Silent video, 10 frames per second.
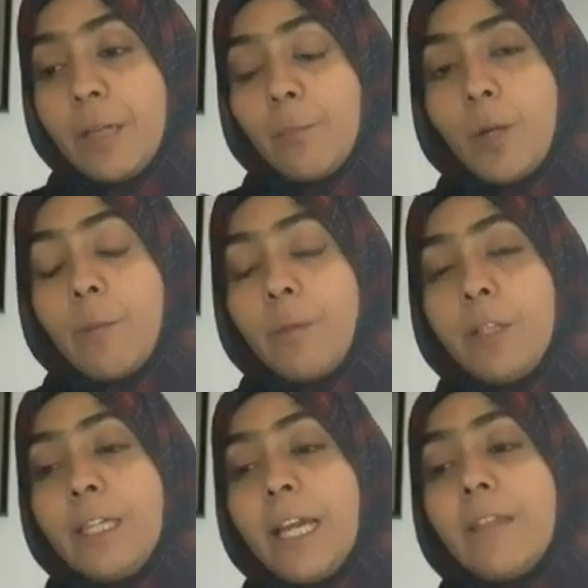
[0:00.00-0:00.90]
wa ta'ala
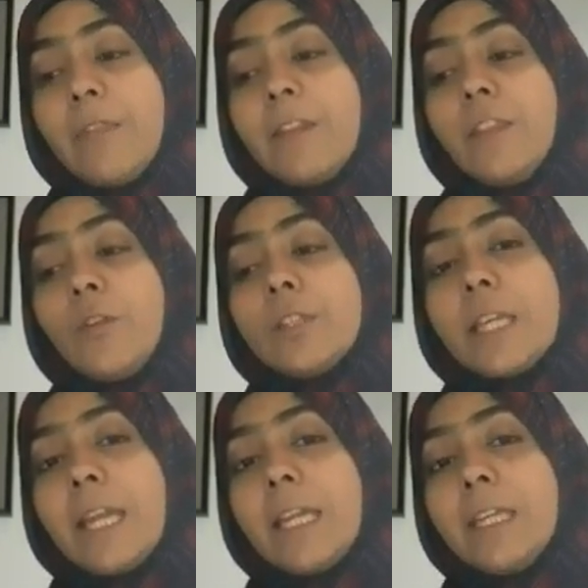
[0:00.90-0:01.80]
properly. And then
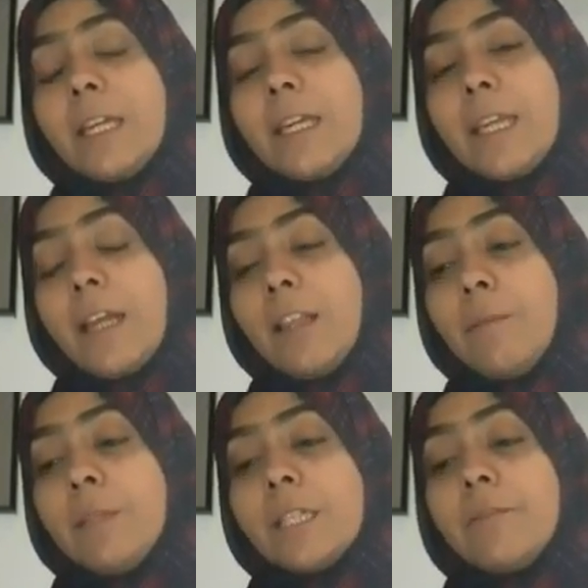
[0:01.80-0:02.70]
there's an
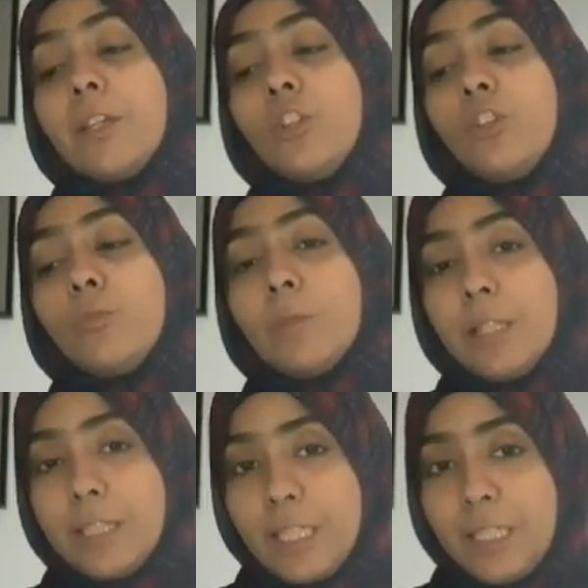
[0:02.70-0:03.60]
element of
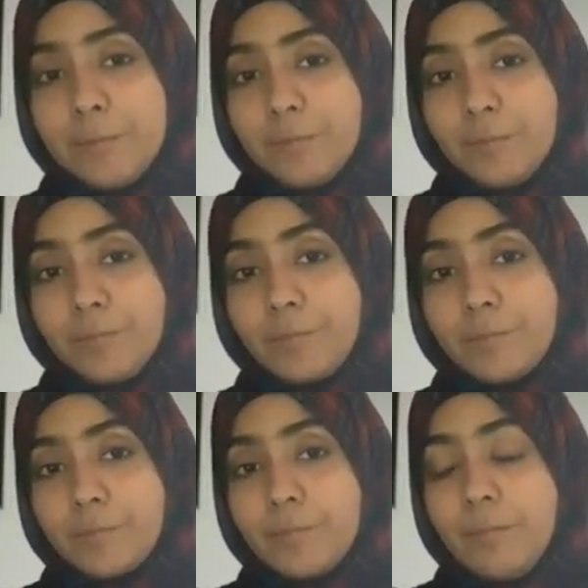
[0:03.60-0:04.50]
humility.
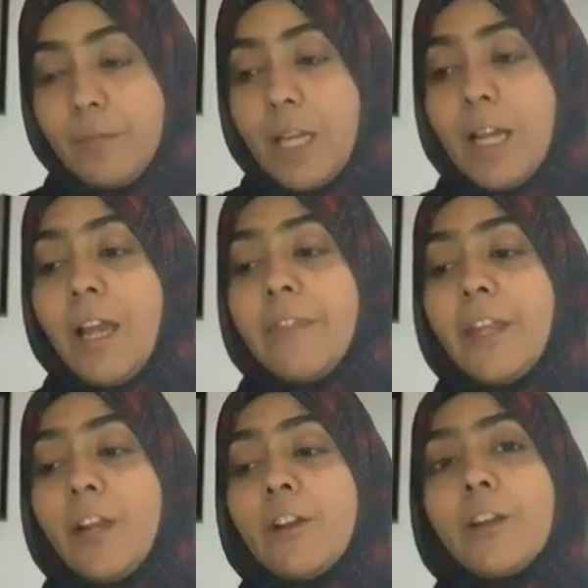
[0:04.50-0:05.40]

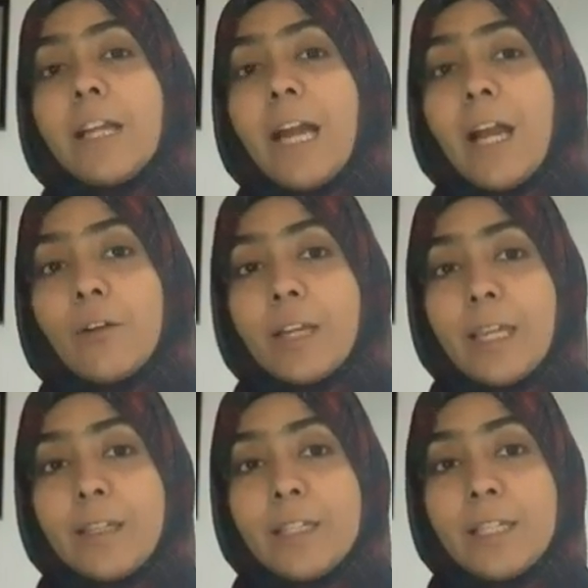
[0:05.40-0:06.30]
They are not
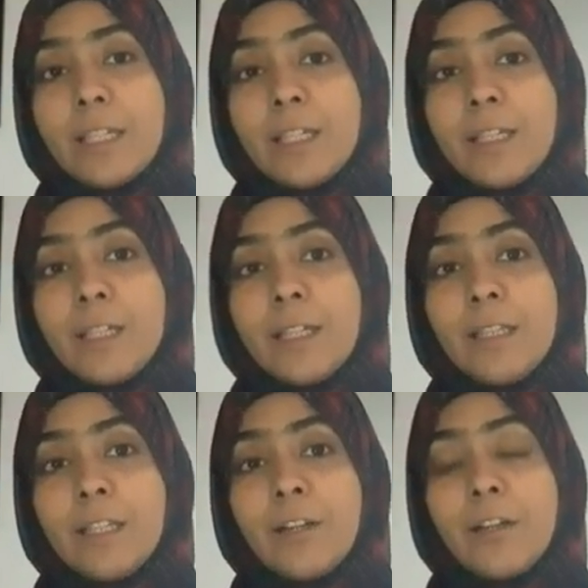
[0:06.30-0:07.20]
arrogant.
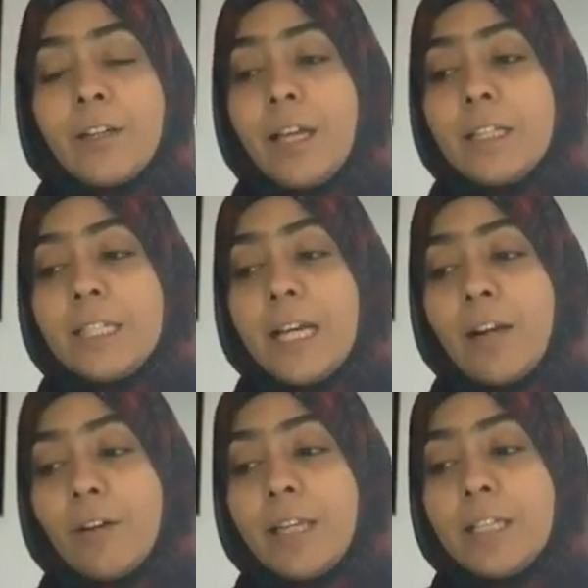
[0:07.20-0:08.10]
They're not
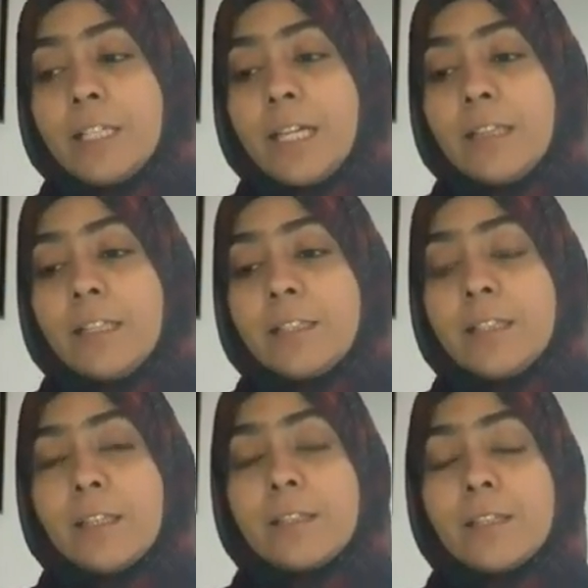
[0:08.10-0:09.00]
arrogant, and this
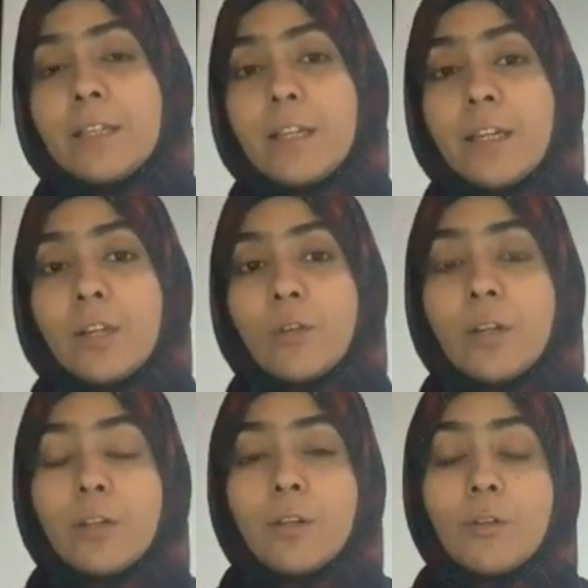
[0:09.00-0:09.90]
is a
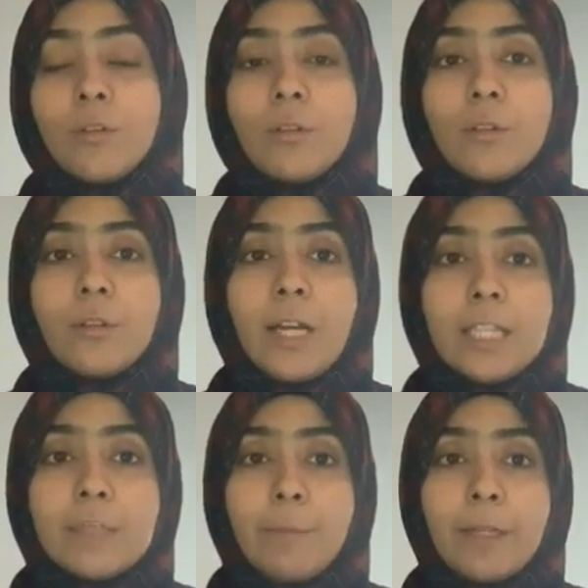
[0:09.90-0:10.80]
critical
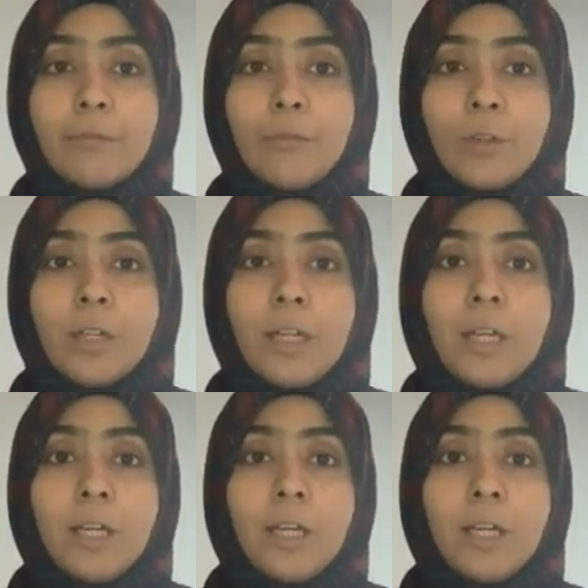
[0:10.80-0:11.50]
aspect for